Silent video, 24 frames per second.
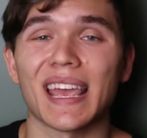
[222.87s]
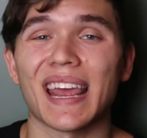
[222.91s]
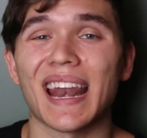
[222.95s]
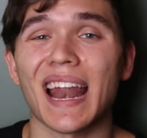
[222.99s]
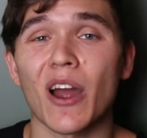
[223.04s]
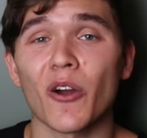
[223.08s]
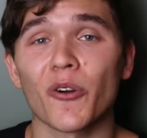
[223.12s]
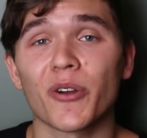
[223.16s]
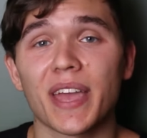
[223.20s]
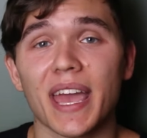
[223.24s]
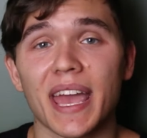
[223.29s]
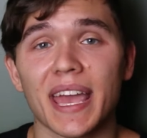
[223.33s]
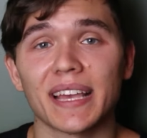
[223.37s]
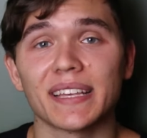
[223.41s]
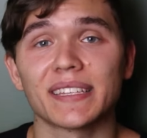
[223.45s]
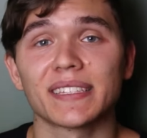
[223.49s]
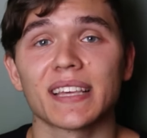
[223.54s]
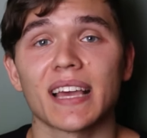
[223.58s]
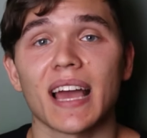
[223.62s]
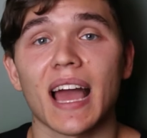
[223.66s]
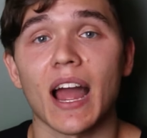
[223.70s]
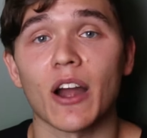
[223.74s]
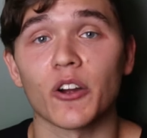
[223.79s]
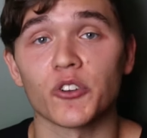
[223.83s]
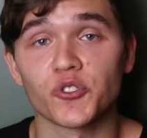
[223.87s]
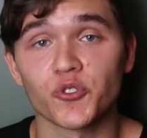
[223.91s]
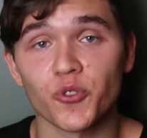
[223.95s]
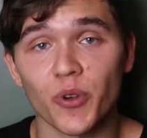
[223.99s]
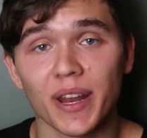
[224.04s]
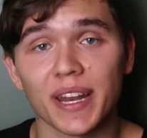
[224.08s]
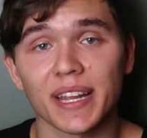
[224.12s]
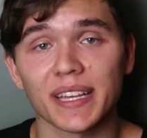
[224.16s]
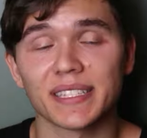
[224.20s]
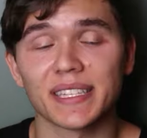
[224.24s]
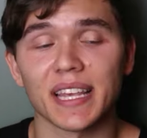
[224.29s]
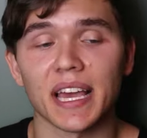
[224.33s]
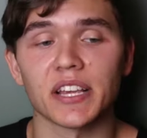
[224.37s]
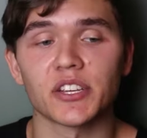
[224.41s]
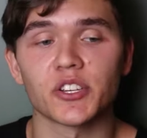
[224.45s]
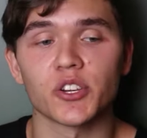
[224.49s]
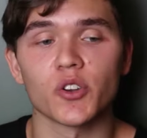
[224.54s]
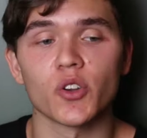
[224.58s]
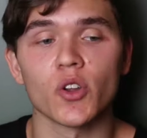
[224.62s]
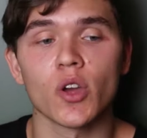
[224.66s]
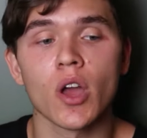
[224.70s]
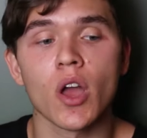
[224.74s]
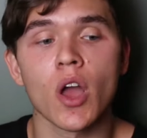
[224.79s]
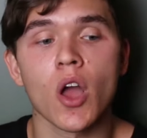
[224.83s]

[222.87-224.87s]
in our case, our training session,